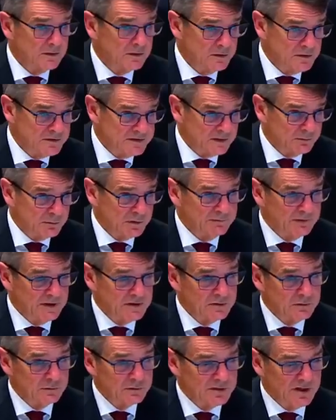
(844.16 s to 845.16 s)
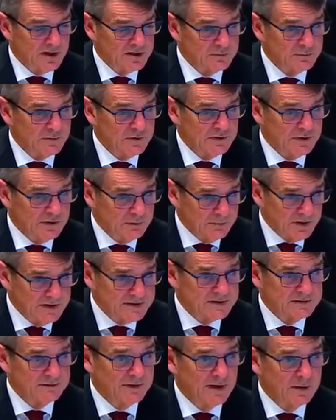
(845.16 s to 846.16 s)
use of professional judgment and
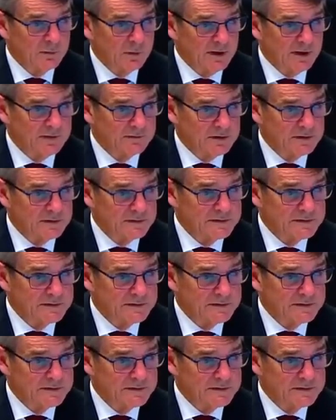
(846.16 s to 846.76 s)
best available evidence.